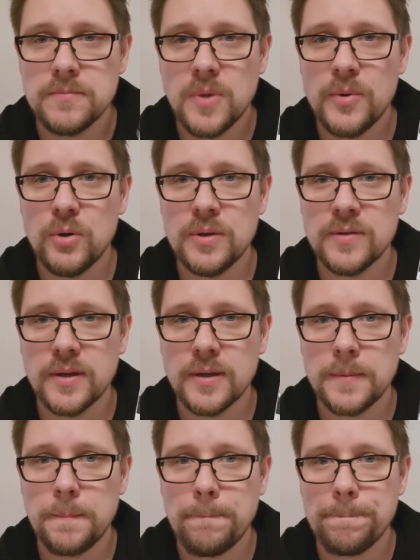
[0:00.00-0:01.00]
Let me know what you
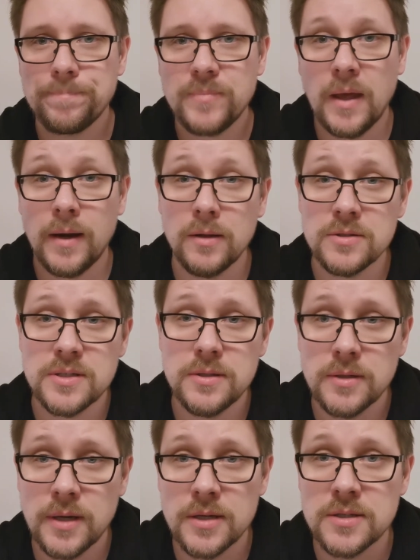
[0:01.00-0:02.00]
think. And I'll see
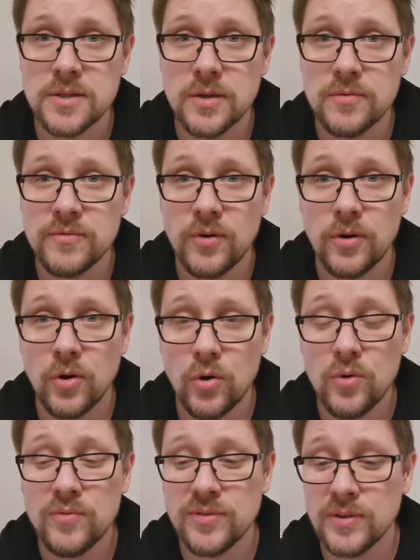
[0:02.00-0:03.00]
you guys soon for
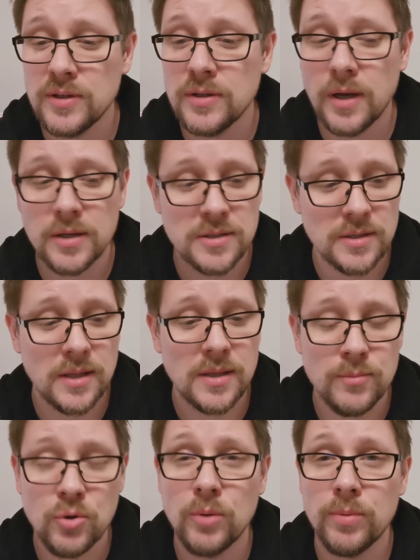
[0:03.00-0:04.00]
hopefully a
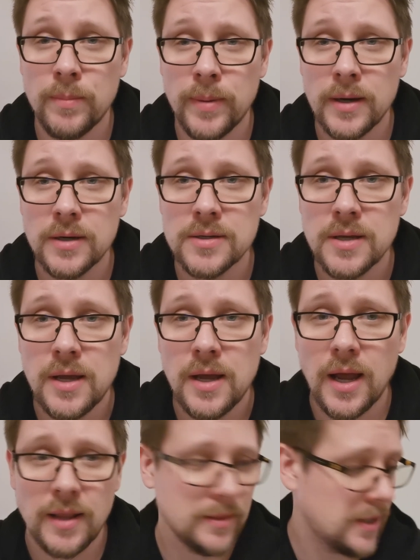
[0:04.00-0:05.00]
slightly more prepared
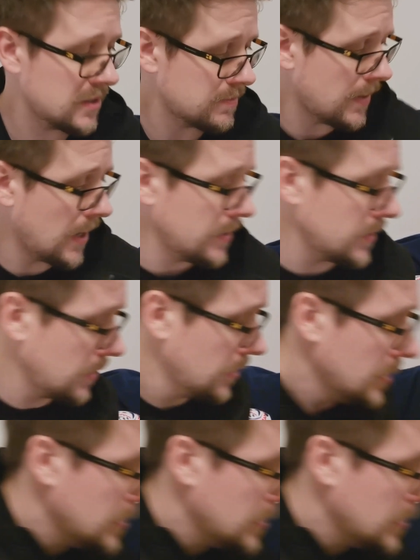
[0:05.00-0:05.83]
and less manic,